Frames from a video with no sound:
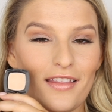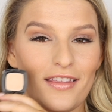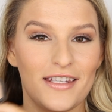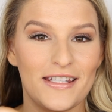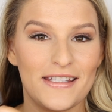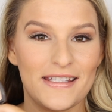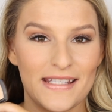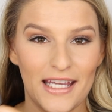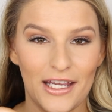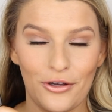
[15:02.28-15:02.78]
the
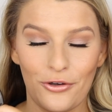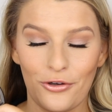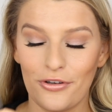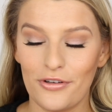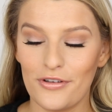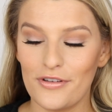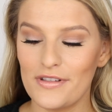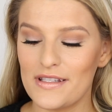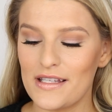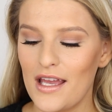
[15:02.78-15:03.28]

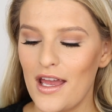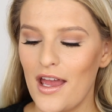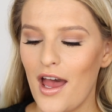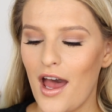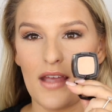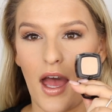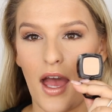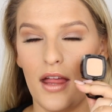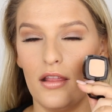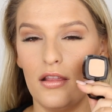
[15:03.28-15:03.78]
singles.
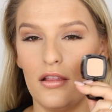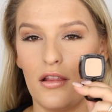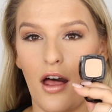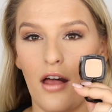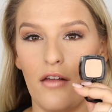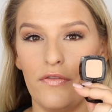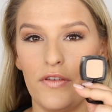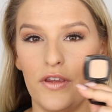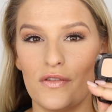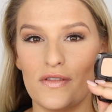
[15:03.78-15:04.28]
I
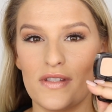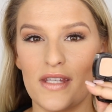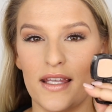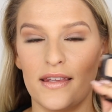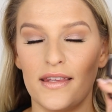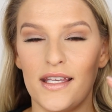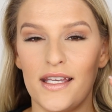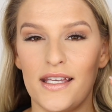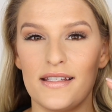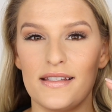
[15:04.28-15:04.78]
love using
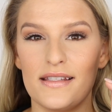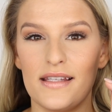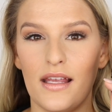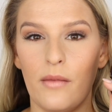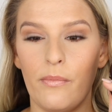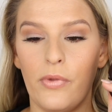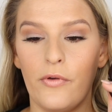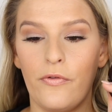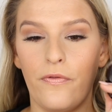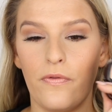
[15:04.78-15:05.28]
this
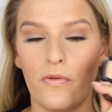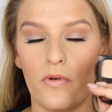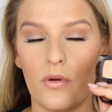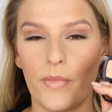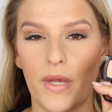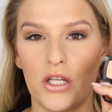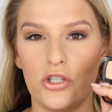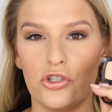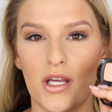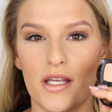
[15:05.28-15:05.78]
before
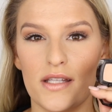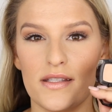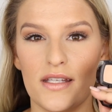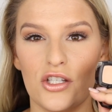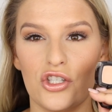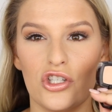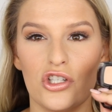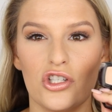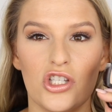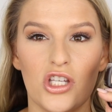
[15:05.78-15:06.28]
my
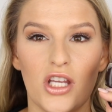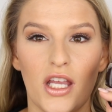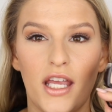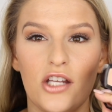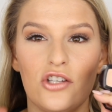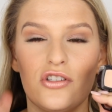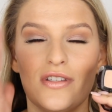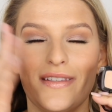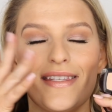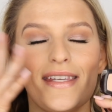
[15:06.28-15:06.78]
transition
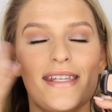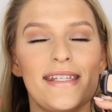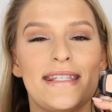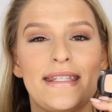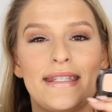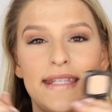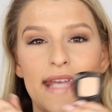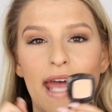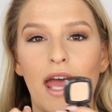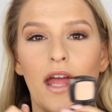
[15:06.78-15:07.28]
shade just to
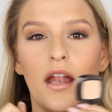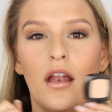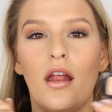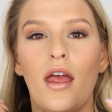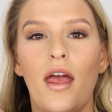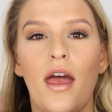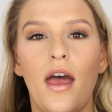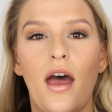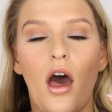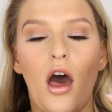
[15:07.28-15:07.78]
set
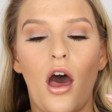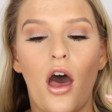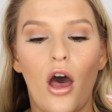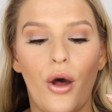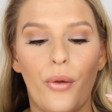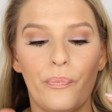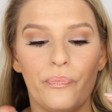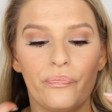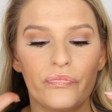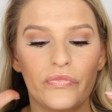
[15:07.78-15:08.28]

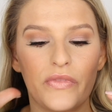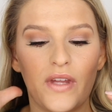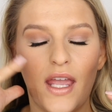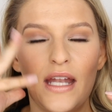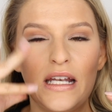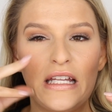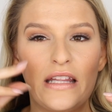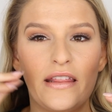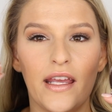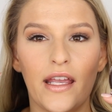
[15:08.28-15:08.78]
um,
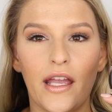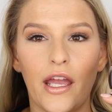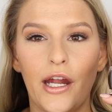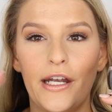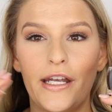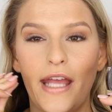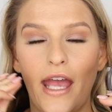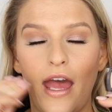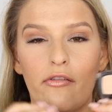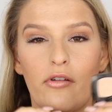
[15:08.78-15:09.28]
anything I
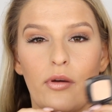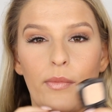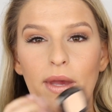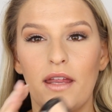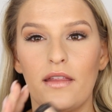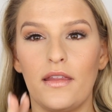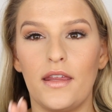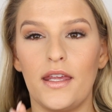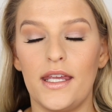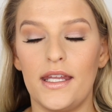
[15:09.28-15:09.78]
already have on my
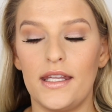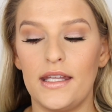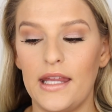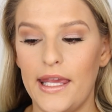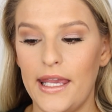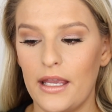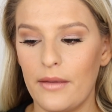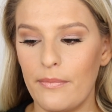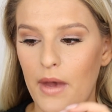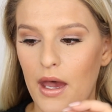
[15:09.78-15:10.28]
lid,
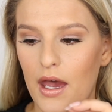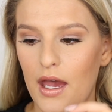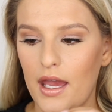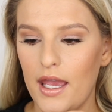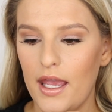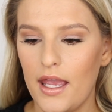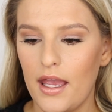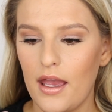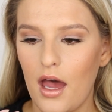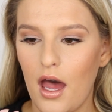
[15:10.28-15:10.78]
like
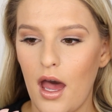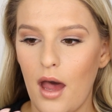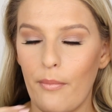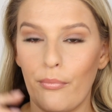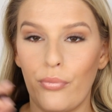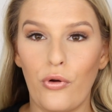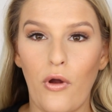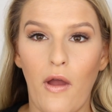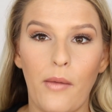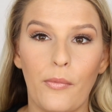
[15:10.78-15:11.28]
my um,
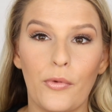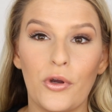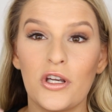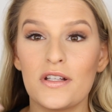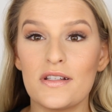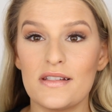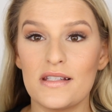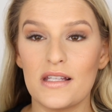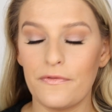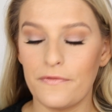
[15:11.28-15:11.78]
primer
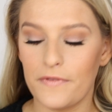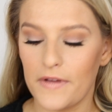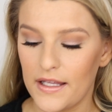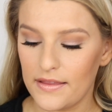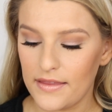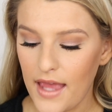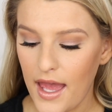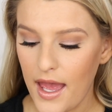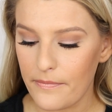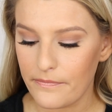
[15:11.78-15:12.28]
and stuff
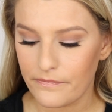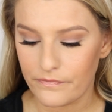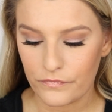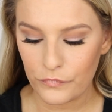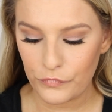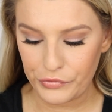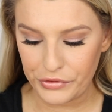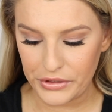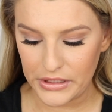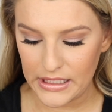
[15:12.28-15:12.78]
like that.
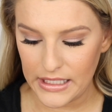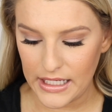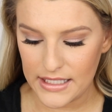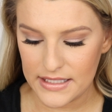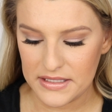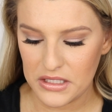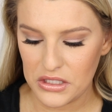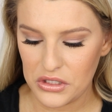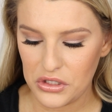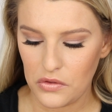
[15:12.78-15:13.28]
Really
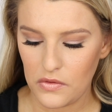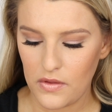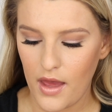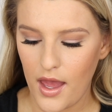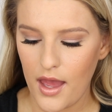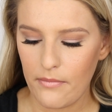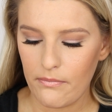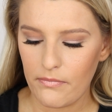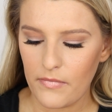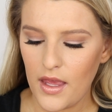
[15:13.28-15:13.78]
nice to do
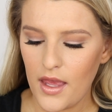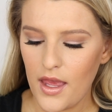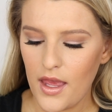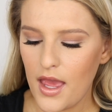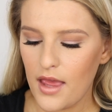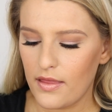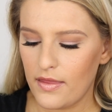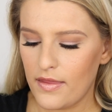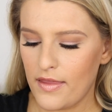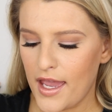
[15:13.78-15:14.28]
that.
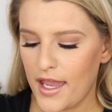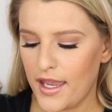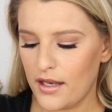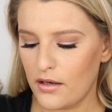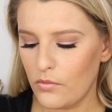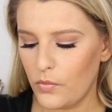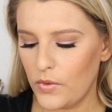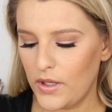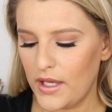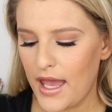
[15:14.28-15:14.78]

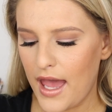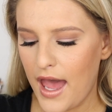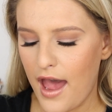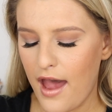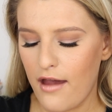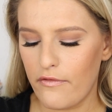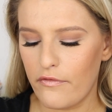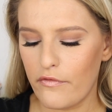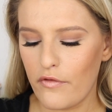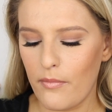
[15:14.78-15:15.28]
Then we
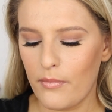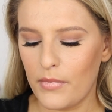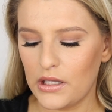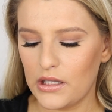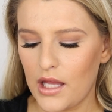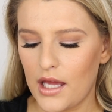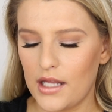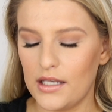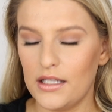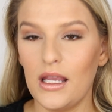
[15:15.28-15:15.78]
have
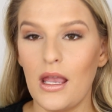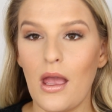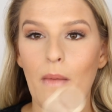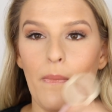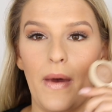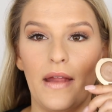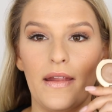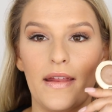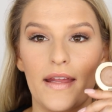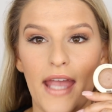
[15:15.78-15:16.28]
Milani
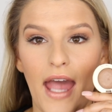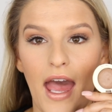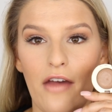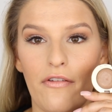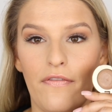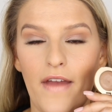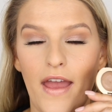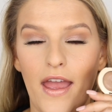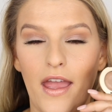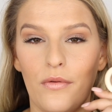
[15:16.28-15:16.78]
Bella
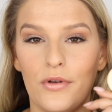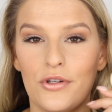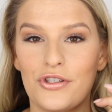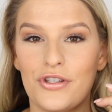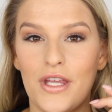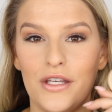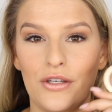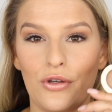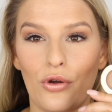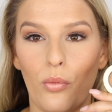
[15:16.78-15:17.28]
Cafe, which
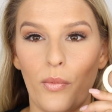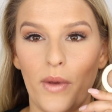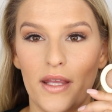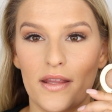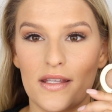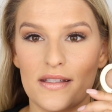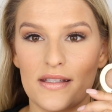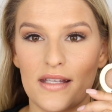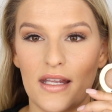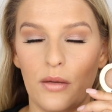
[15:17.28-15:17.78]
they don't make
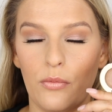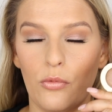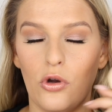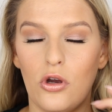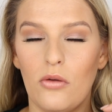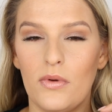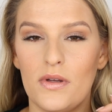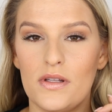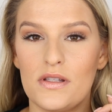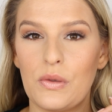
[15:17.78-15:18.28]
this
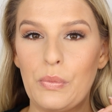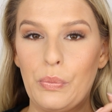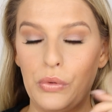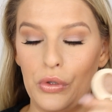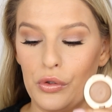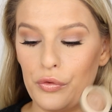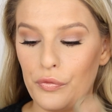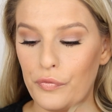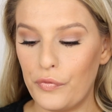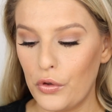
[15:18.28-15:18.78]
anymore, but it's a
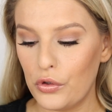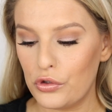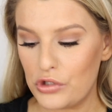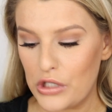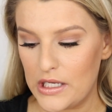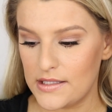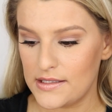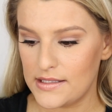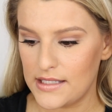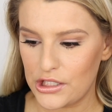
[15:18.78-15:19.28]
beautiful
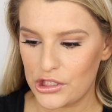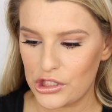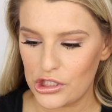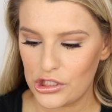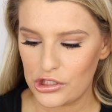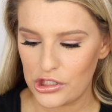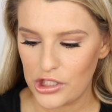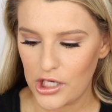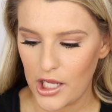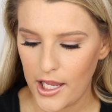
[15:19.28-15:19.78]

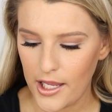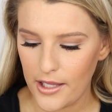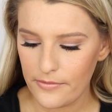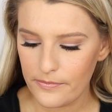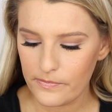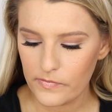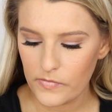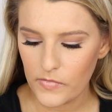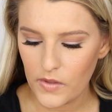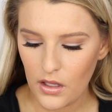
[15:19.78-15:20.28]
transition
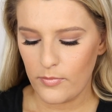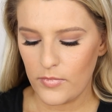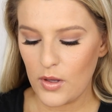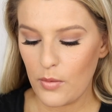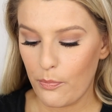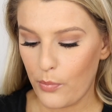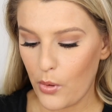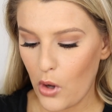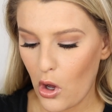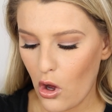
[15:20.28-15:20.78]
shade the
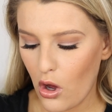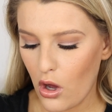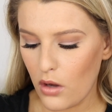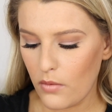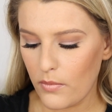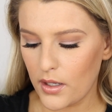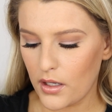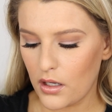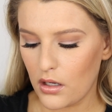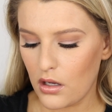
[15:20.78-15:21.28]

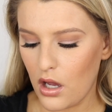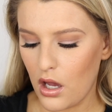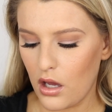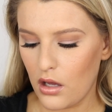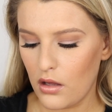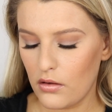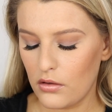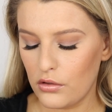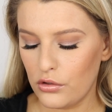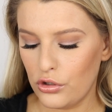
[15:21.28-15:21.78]
Balm
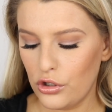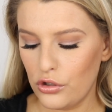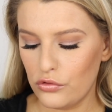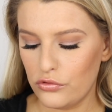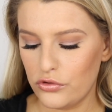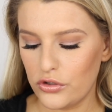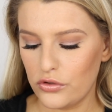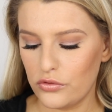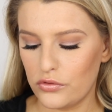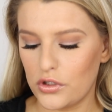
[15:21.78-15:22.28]
Nude
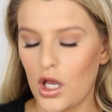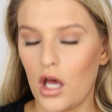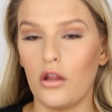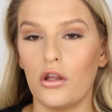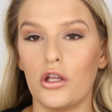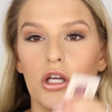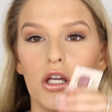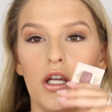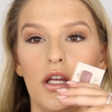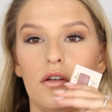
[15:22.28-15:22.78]
Dude
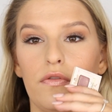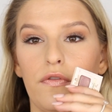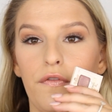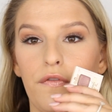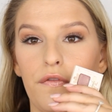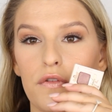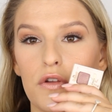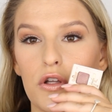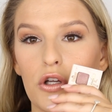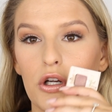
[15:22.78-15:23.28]
color in
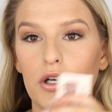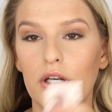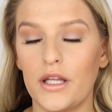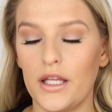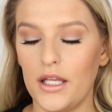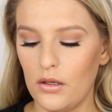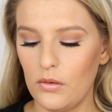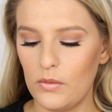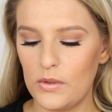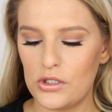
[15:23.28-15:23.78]

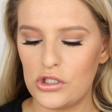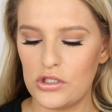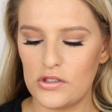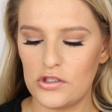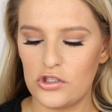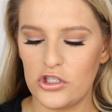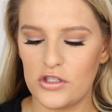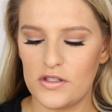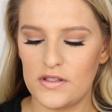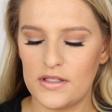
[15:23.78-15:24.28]
Flirty, which
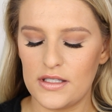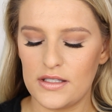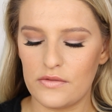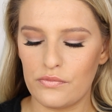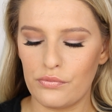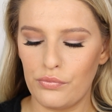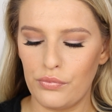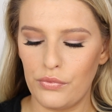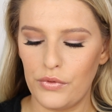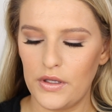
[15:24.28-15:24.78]
is just this
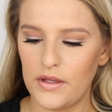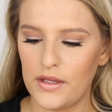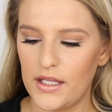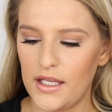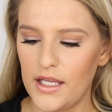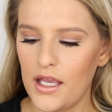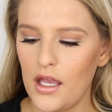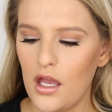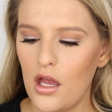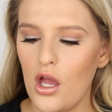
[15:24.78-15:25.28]

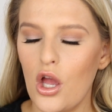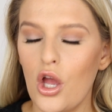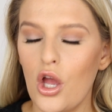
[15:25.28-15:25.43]
really